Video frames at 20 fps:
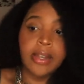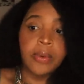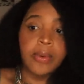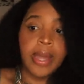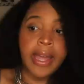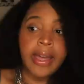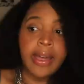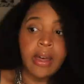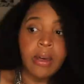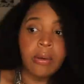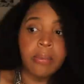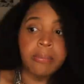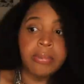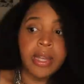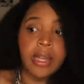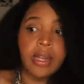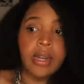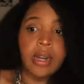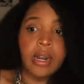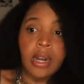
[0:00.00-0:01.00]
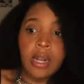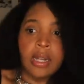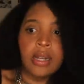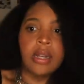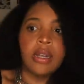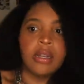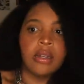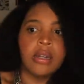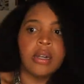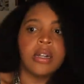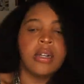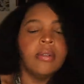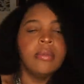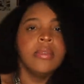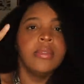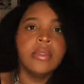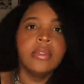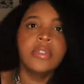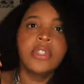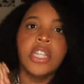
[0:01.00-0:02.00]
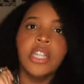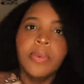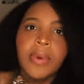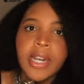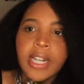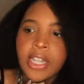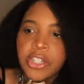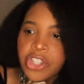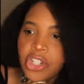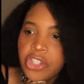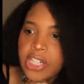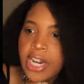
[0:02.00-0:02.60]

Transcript: don't help, but... do you want to get your